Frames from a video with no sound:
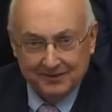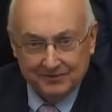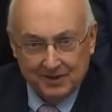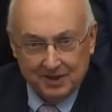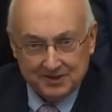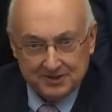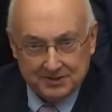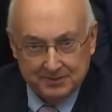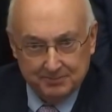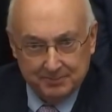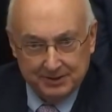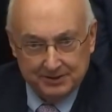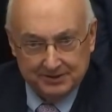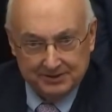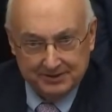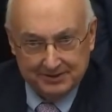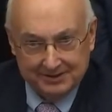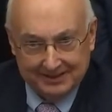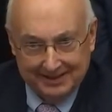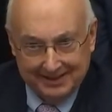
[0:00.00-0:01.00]
They've lost a
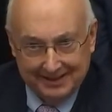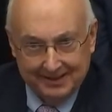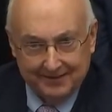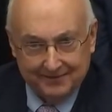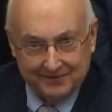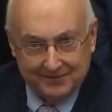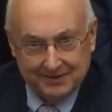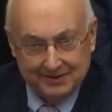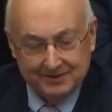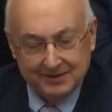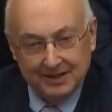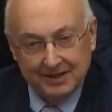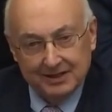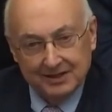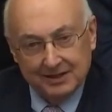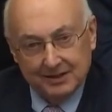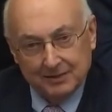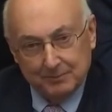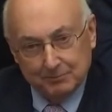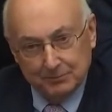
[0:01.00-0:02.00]
billion and a half that
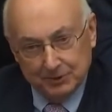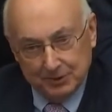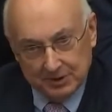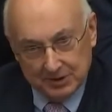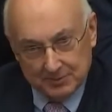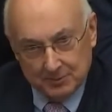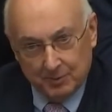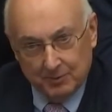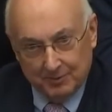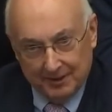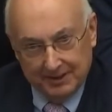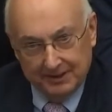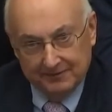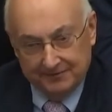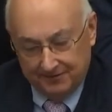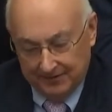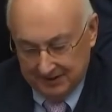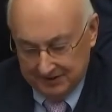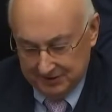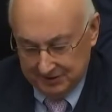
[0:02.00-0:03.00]
municipal money
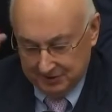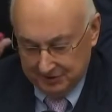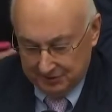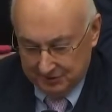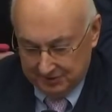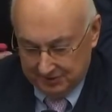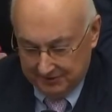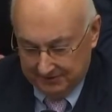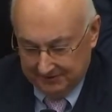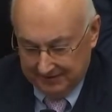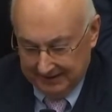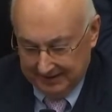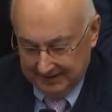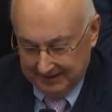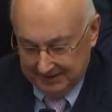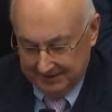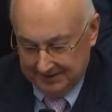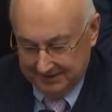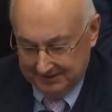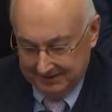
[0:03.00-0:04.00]
funds used to
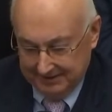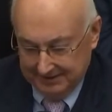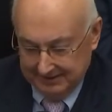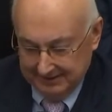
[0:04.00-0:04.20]
finance.